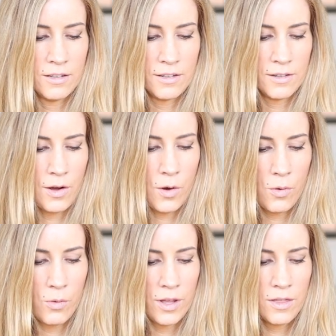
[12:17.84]

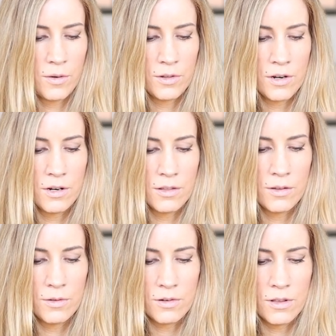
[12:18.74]
So those are
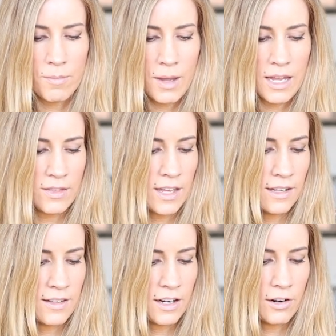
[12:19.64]
those are the main
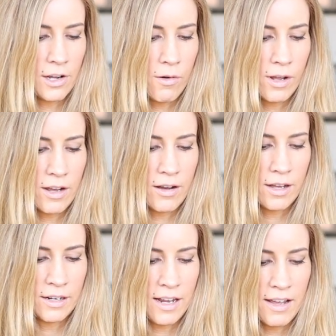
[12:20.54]
things that are going
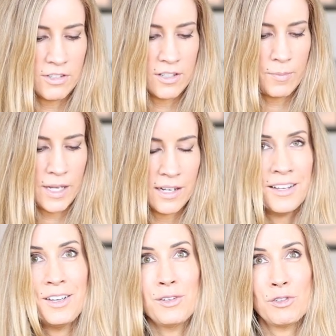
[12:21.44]
on. I've just been
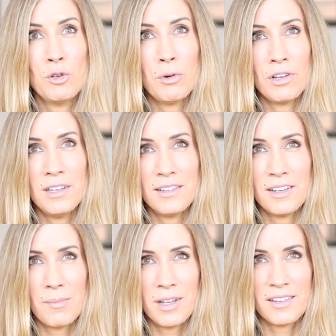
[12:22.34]
super easy
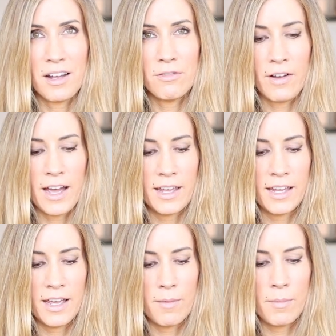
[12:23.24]
on myself.
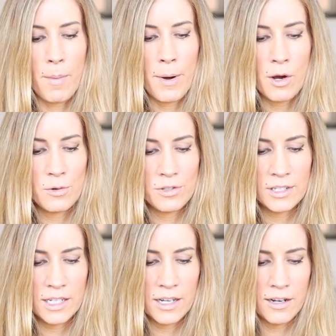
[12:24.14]
I am
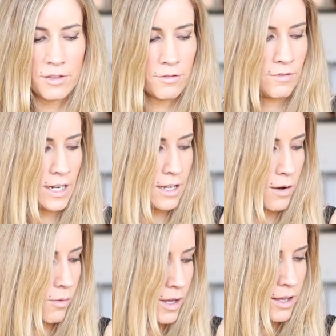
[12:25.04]
posting another
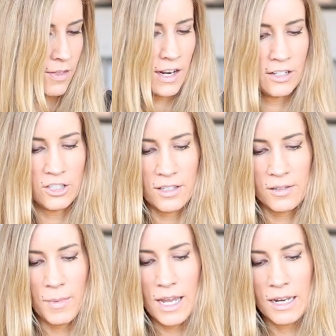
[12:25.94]
video that I
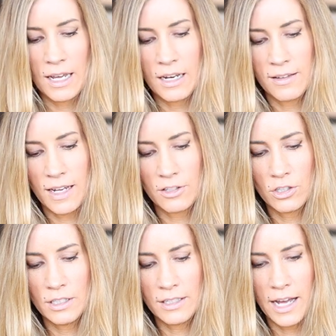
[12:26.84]
just made, and it's
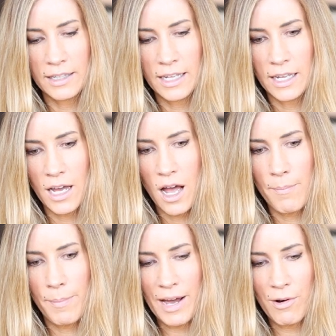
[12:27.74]
actually telling
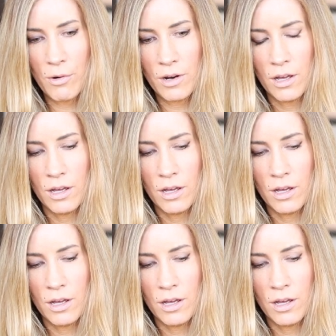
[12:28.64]
about